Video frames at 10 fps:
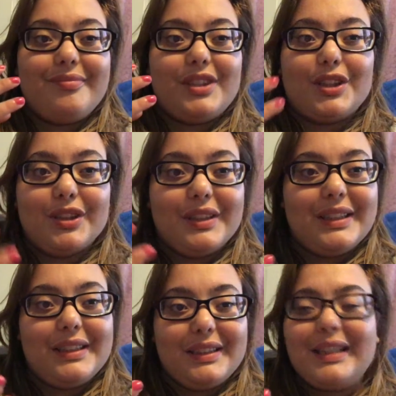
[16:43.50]
the good
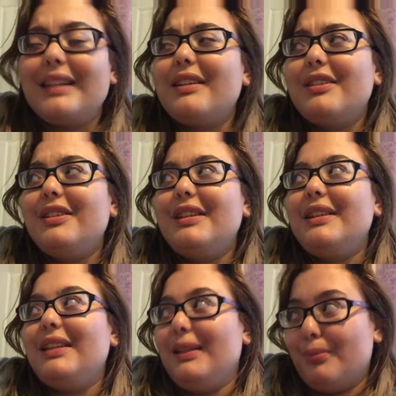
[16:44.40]
and not the good
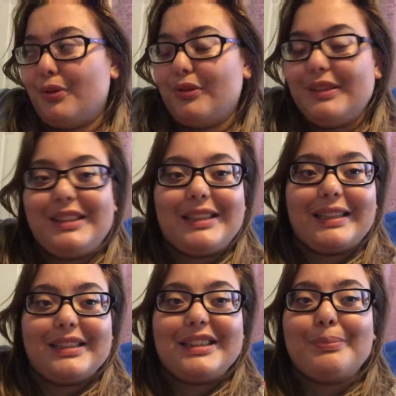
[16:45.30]
and evil. It's
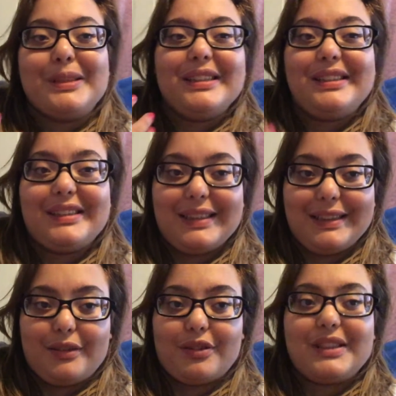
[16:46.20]
like accepting
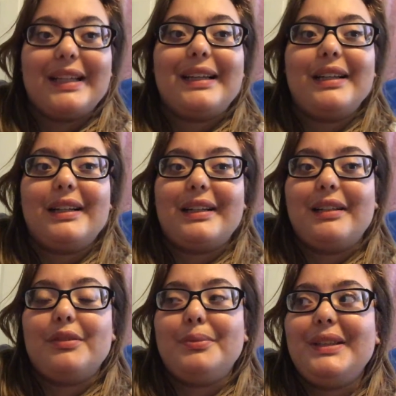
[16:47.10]
sin or taking
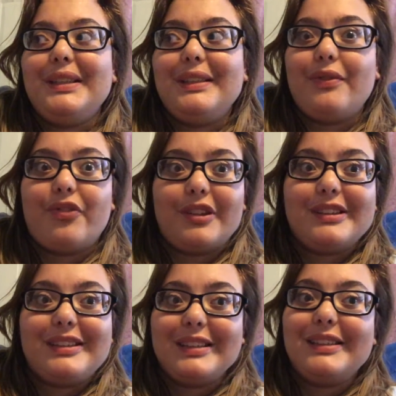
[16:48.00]
accountability for
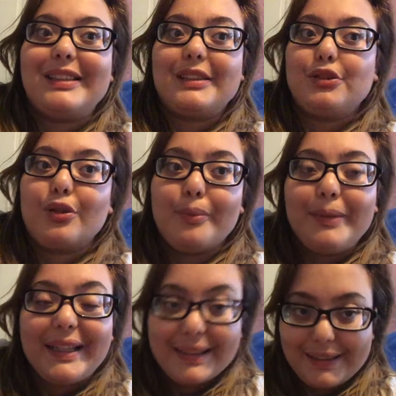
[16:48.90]
the sins that you're
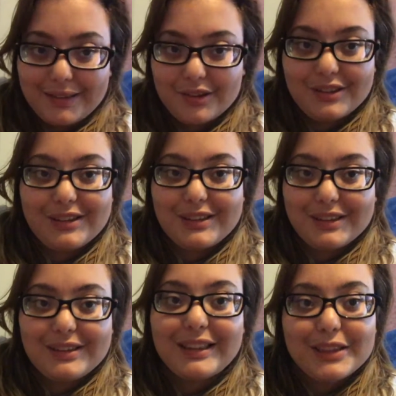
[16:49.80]
making or the
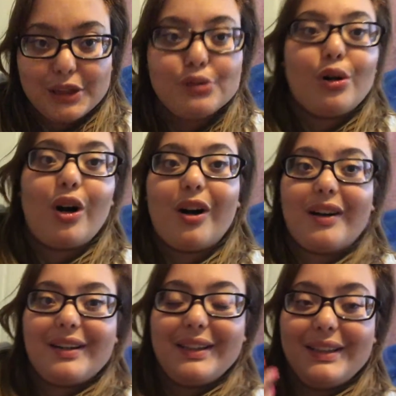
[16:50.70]
sins that you
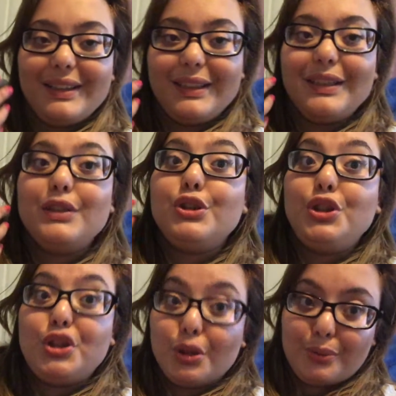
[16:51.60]
are
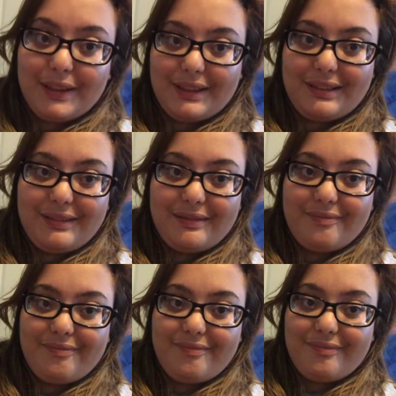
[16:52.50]
doing.
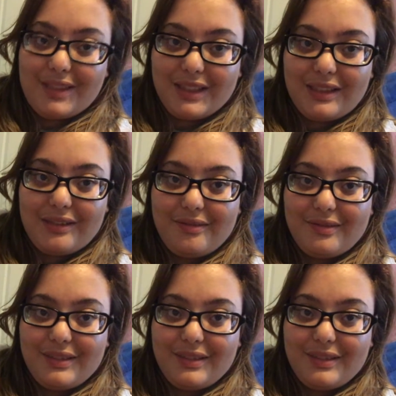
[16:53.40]
You know?